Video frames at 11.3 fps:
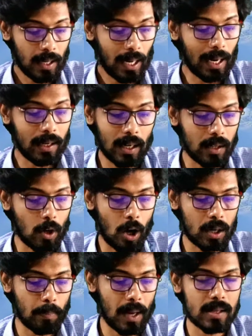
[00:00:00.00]
It did
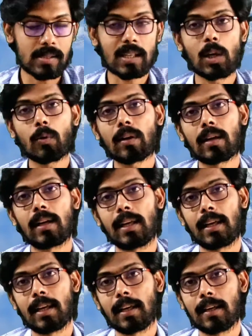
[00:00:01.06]
not pass
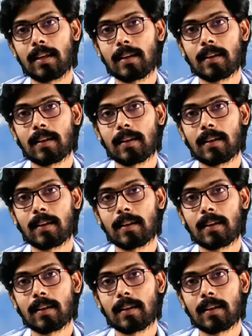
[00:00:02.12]
quickly,